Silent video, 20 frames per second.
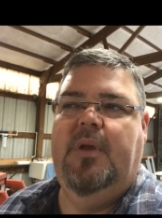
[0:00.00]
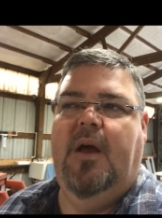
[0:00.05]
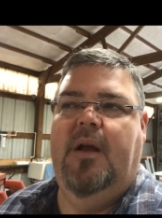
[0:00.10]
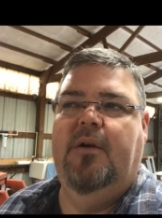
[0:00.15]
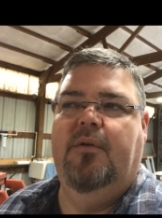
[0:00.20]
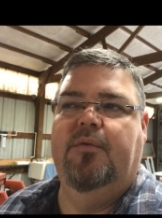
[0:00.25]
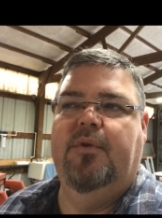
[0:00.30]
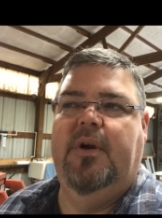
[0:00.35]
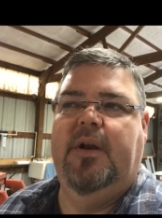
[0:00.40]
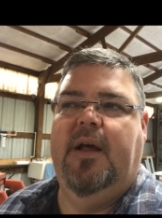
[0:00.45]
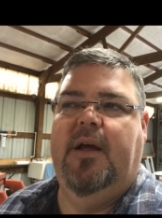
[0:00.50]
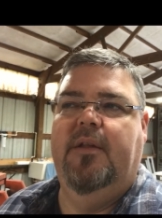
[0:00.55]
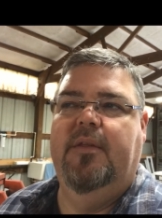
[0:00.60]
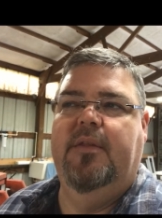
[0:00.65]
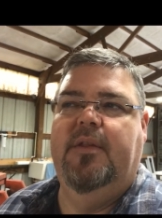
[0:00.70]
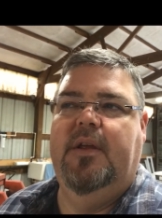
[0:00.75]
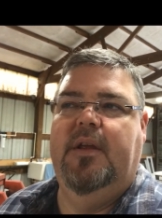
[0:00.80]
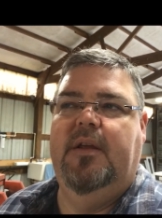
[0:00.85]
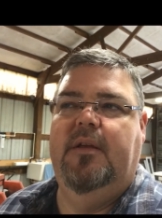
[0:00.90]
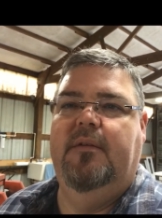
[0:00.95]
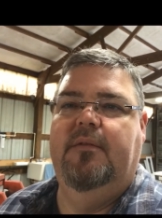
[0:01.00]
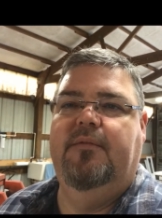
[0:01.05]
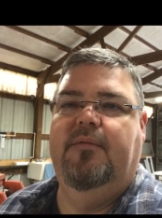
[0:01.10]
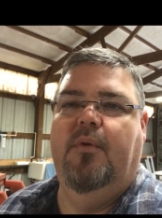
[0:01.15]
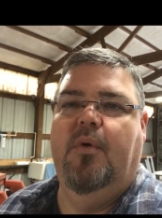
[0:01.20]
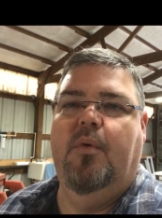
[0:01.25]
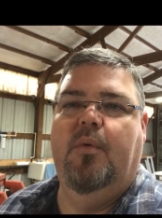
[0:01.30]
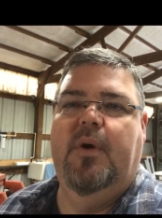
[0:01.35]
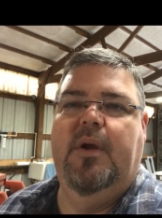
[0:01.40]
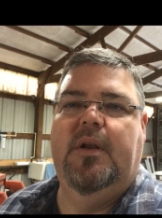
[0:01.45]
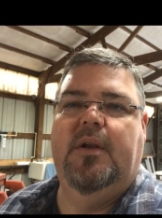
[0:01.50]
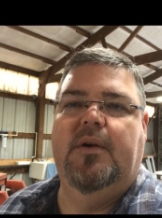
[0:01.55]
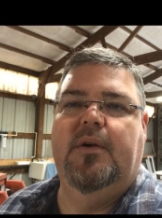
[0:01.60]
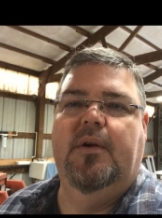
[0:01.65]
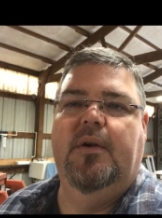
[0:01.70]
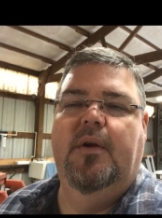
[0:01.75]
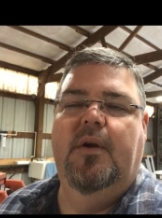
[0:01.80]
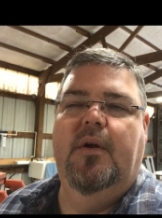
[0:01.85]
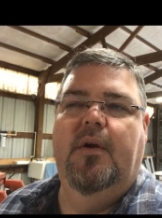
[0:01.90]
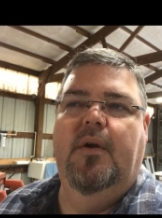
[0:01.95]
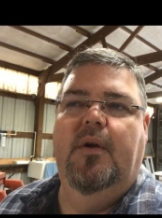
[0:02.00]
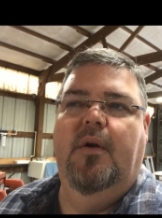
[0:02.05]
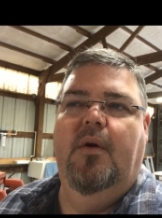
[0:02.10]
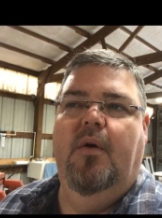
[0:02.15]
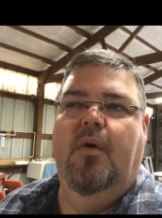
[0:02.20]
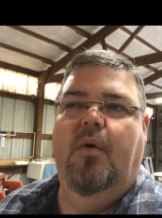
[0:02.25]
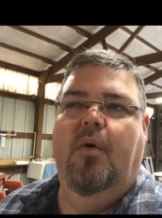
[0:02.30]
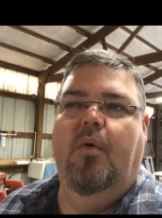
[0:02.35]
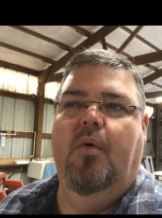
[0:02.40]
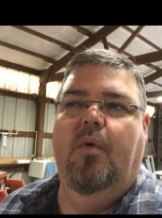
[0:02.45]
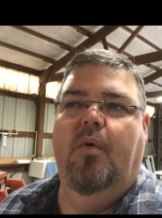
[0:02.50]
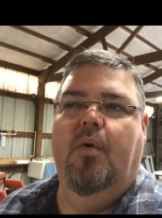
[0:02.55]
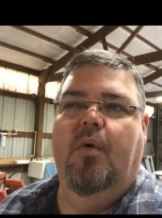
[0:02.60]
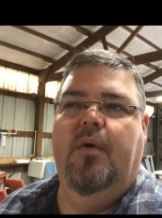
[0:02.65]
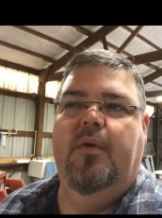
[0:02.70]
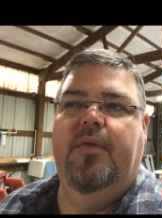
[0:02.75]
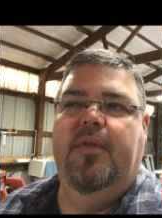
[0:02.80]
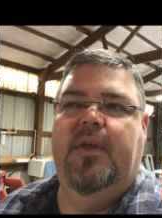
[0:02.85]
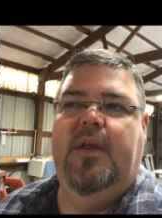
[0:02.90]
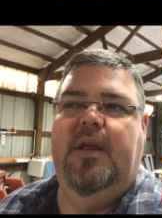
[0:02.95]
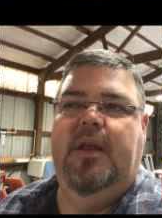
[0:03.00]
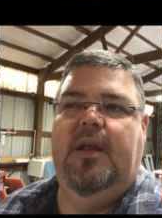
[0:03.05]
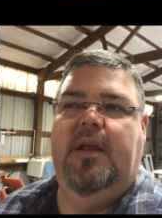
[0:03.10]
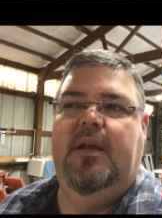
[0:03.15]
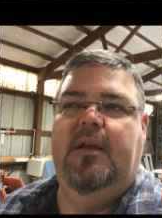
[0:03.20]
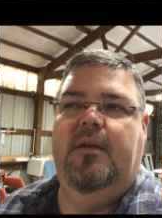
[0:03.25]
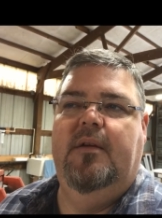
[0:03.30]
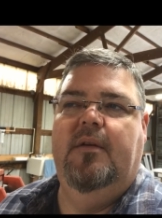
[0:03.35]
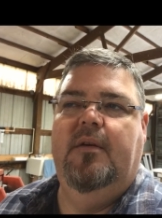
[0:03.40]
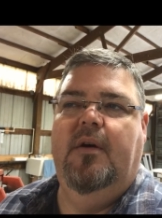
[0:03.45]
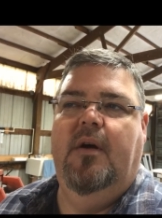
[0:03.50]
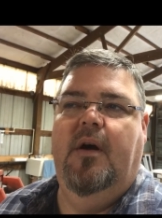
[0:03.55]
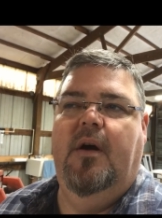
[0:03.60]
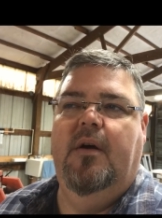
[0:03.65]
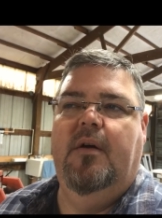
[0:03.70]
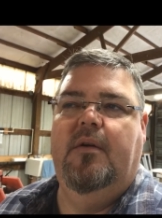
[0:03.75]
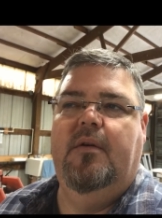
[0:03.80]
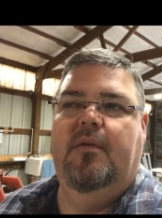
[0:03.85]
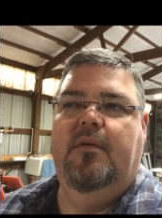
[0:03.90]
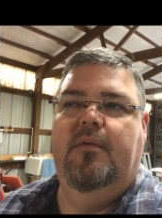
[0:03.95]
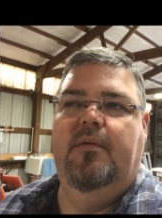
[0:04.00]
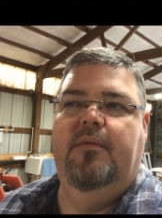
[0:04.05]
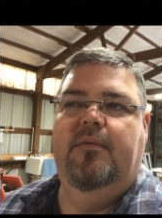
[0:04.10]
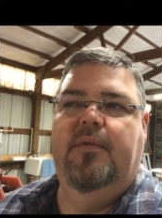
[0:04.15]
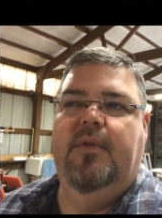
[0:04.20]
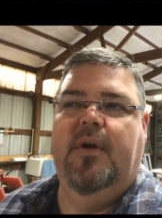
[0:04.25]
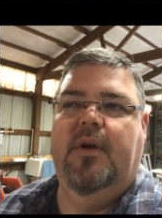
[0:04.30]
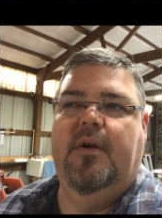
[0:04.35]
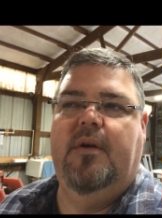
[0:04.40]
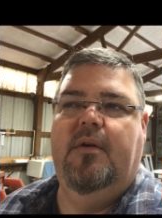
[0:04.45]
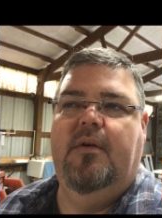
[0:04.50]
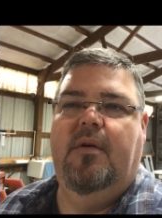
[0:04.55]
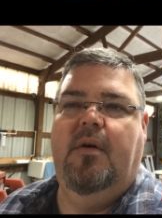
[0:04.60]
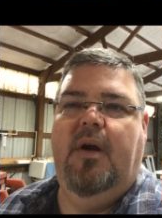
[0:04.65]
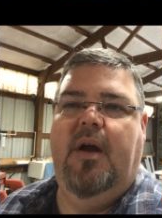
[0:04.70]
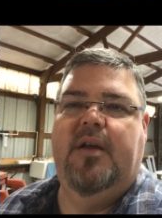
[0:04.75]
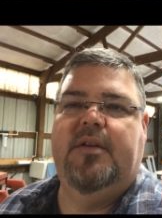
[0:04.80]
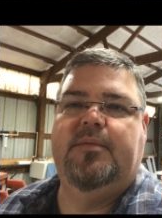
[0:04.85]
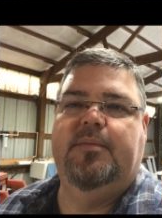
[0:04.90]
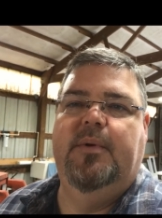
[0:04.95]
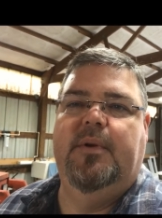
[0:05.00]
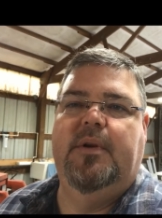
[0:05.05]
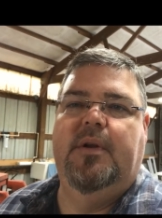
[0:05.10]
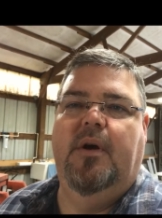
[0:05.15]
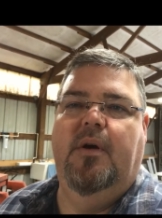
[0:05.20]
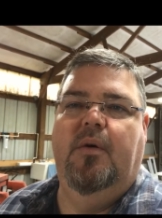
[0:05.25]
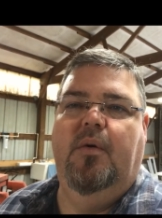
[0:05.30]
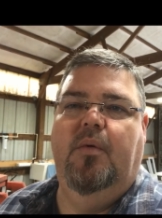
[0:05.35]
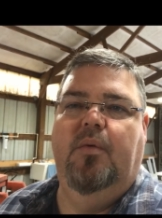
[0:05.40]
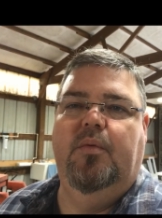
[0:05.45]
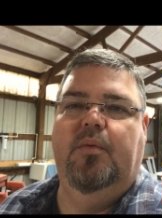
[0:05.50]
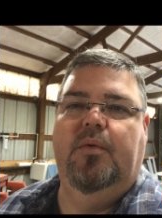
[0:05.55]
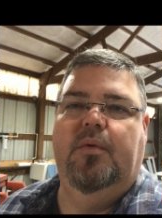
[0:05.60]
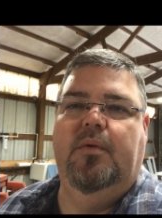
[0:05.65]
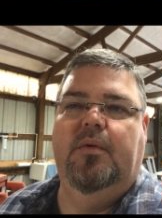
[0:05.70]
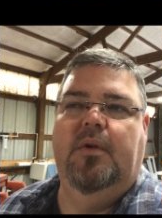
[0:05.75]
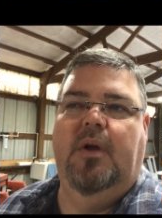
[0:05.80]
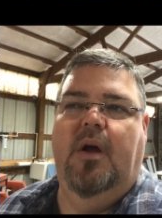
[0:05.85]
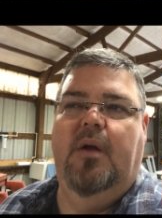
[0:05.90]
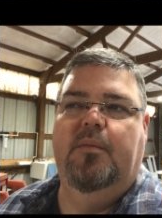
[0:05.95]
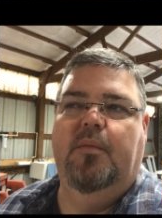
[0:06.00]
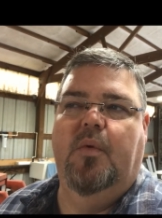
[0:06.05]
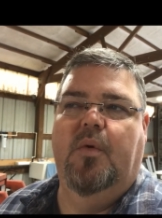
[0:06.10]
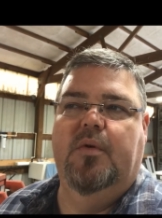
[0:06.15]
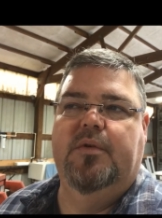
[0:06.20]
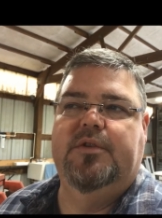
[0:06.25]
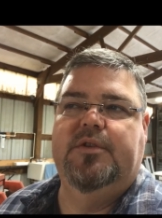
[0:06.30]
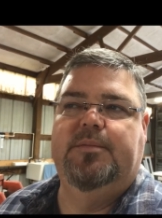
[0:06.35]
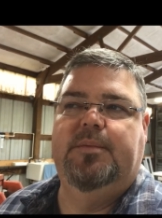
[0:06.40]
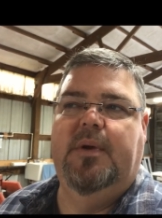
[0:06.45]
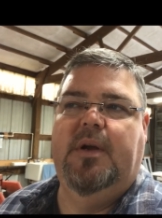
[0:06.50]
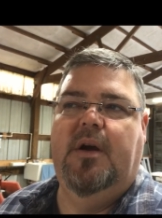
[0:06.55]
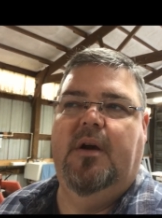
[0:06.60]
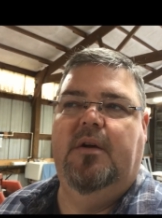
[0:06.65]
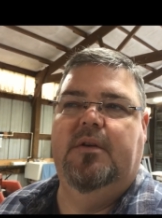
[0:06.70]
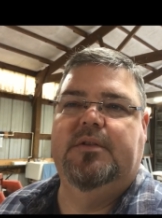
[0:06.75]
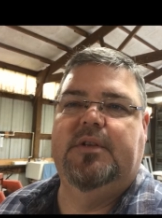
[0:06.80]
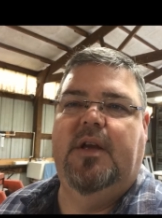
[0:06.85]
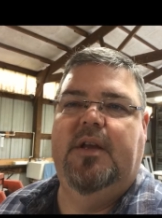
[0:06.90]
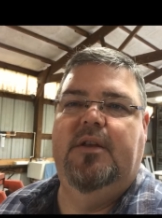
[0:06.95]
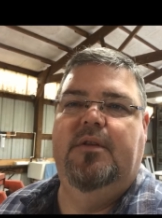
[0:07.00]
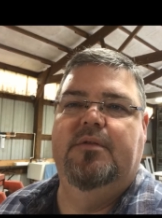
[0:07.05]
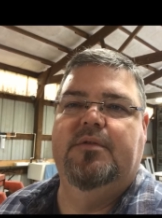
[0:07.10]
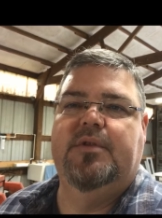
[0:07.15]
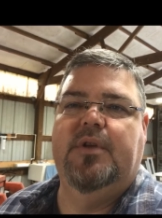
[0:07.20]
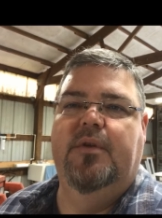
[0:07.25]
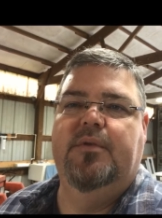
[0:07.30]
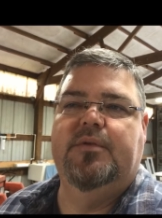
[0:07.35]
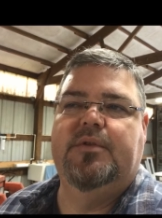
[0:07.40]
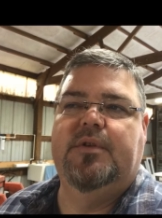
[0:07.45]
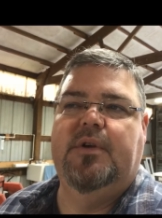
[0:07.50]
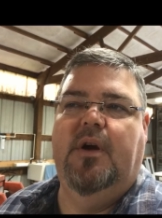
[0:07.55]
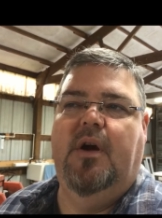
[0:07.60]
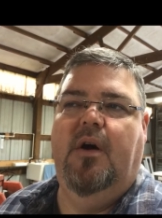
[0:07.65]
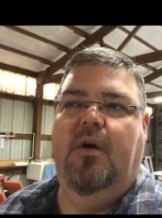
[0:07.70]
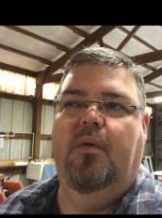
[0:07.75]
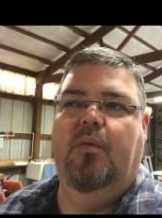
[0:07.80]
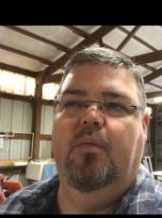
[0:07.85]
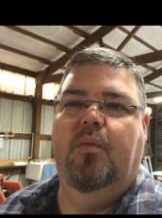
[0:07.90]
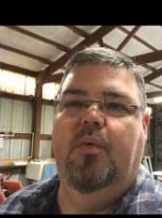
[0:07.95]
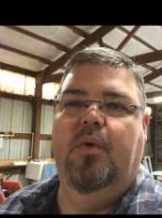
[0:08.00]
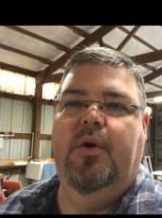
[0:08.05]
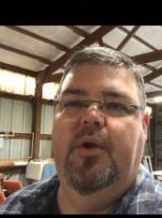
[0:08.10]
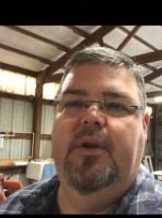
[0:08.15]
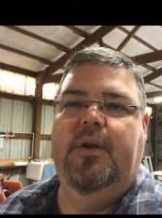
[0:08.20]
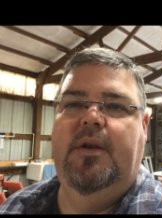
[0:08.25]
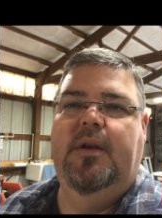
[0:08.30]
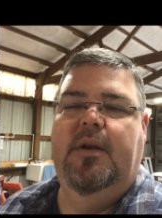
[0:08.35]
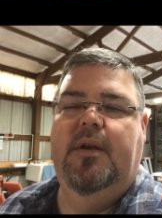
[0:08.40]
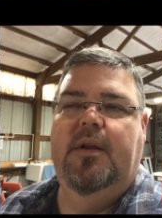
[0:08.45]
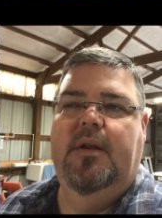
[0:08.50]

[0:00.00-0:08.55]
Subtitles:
don't run out the four-wheeler or the Craftsman old lawnmower, just because I use those to haul wood